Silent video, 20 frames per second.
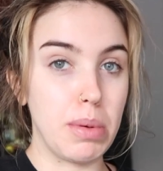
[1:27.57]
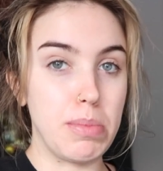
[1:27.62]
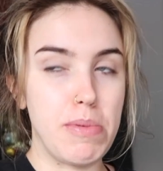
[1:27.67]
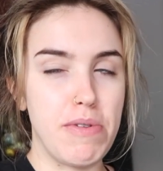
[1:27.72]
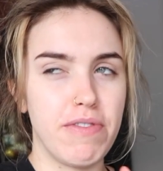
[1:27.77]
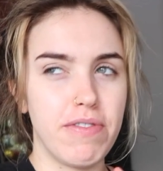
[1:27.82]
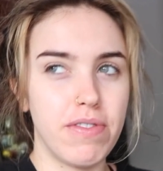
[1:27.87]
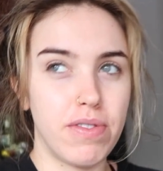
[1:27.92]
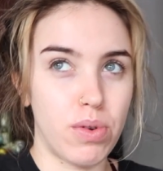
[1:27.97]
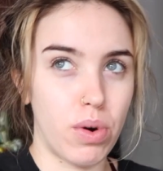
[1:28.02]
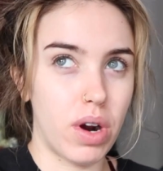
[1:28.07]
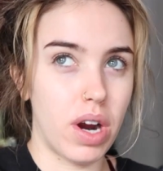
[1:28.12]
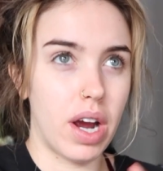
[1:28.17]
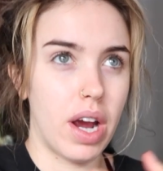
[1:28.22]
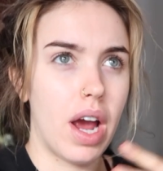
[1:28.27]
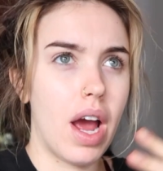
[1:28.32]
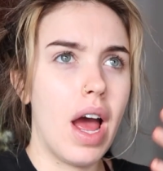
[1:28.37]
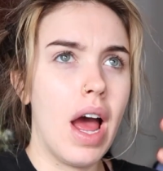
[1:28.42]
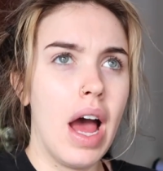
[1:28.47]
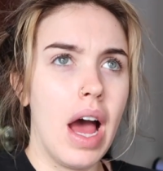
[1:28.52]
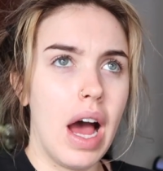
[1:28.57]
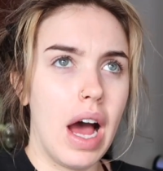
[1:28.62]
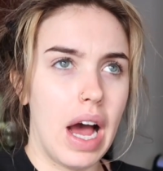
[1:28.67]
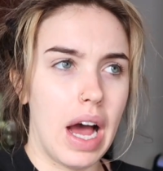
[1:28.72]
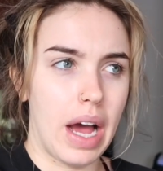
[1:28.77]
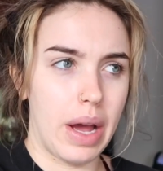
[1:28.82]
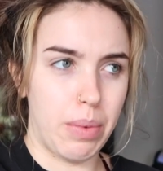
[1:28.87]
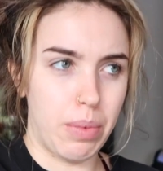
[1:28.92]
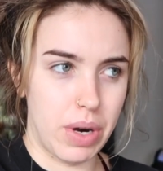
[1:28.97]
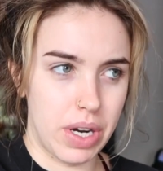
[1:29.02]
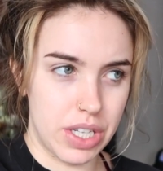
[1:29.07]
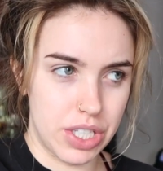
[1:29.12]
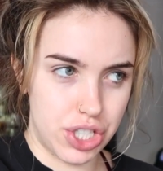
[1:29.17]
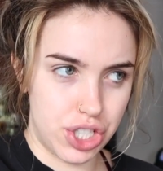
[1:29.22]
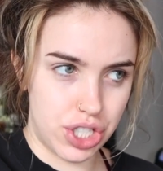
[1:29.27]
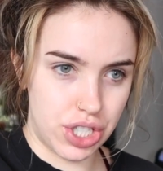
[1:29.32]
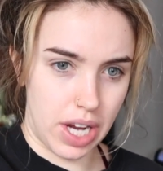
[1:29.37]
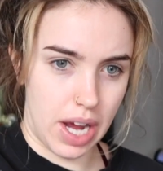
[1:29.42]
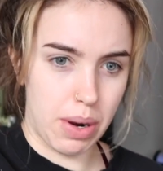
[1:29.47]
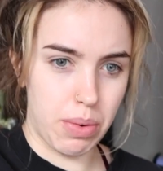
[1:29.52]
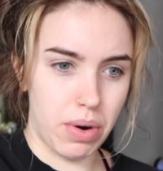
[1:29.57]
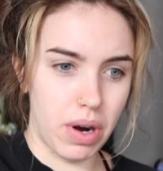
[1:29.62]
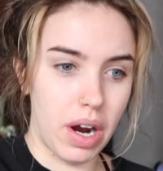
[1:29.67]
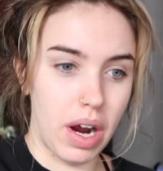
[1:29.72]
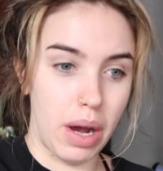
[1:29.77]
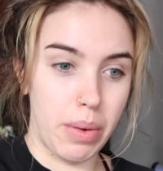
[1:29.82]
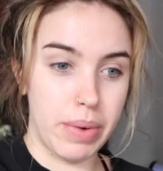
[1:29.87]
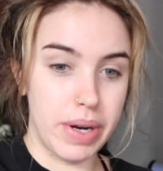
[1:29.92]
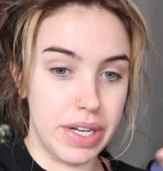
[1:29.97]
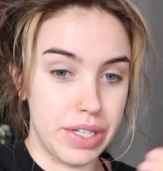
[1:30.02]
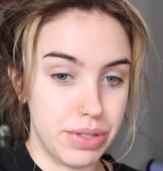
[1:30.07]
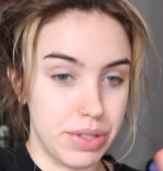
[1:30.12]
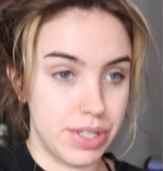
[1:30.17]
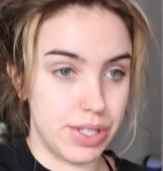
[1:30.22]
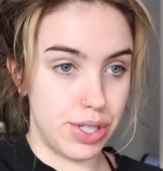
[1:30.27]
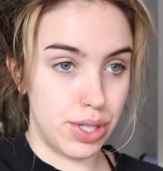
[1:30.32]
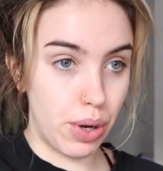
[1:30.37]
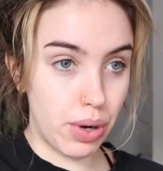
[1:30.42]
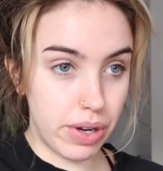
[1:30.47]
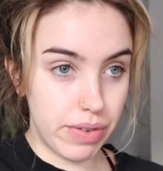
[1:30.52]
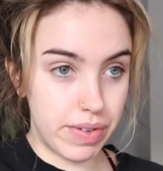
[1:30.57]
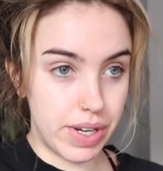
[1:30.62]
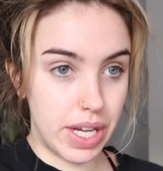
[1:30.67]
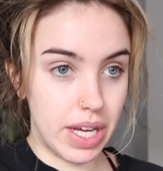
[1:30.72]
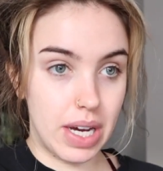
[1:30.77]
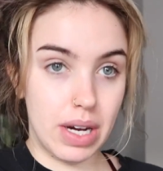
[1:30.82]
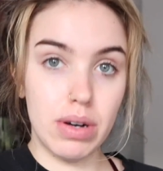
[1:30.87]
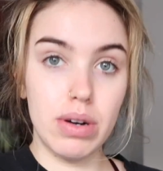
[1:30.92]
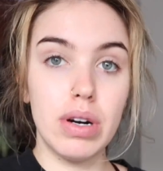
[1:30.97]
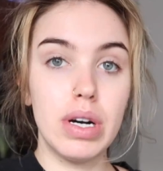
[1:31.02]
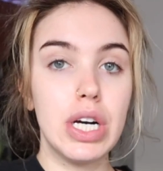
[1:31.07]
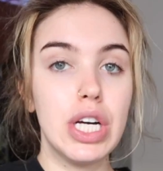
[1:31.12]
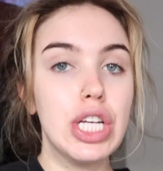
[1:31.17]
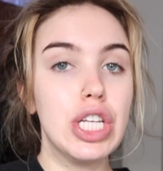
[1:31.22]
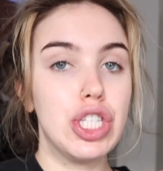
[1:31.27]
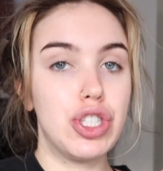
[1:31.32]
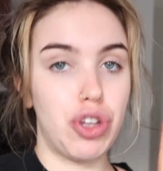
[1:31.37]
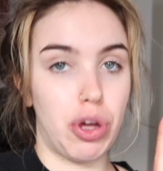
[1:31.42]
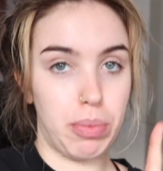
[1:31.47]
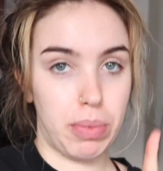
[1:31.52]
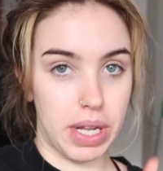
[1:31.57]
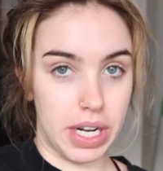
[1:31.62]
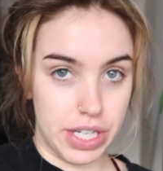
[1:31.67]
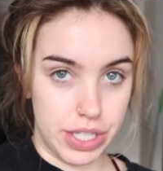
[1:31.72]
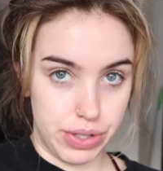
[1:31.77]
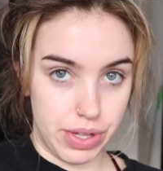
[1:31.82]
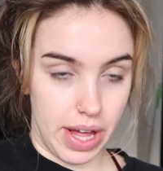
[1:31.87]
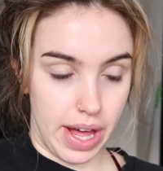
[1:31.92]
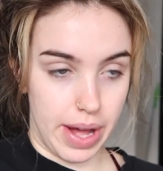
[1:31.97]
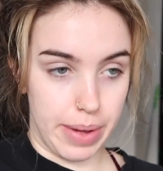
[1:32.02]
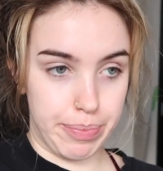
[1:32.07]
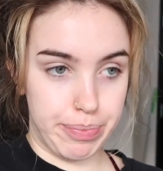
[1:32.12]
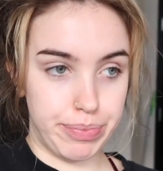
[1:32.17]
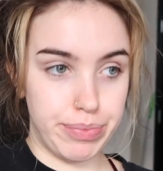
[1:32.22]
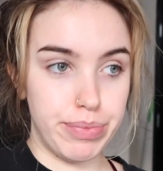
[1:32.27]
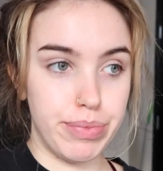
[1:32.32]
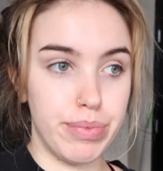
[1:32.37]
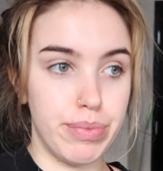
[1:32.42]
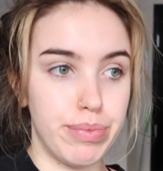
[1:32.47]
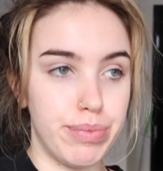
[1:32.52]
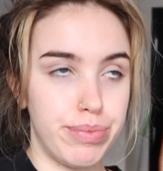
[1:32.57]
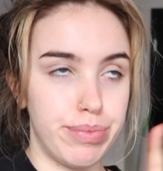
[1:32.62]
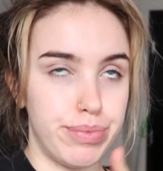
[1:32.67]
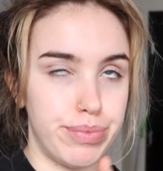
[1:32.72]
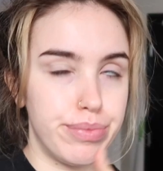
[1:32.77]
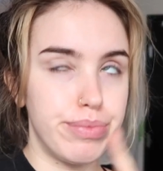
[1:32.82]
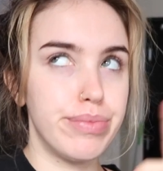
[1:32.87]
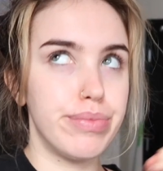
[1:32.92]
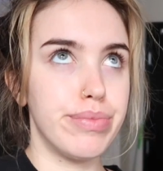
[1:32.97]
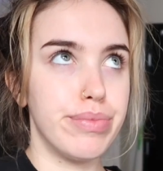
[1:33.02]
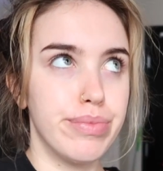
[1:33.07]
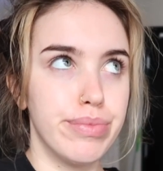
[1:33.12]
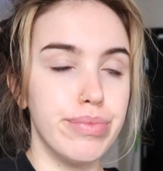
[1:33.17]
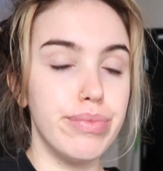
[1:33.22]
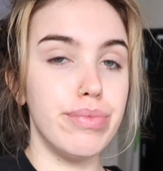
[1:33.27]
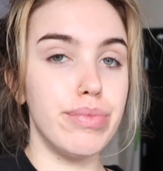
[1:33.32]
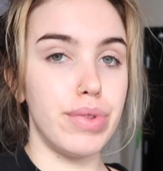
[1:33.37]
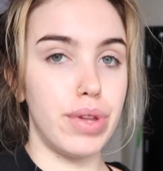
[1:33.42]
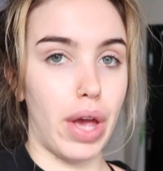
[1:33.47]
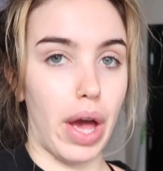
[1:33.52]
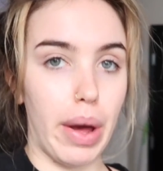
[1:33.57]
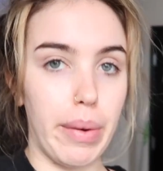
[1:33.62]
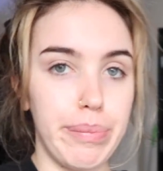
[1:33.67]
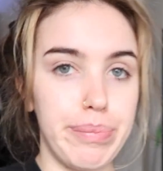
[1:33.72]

But before I, I want to shower, I want to do this yoga video. So I'm gonna do that. Yeah.